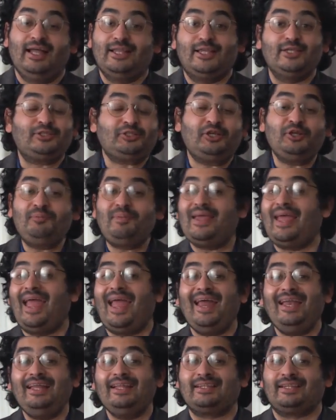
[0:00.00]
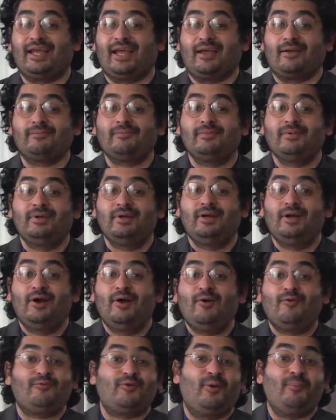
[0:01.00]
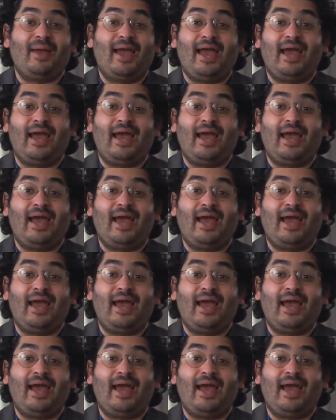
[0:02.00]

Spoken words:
This could be anything, from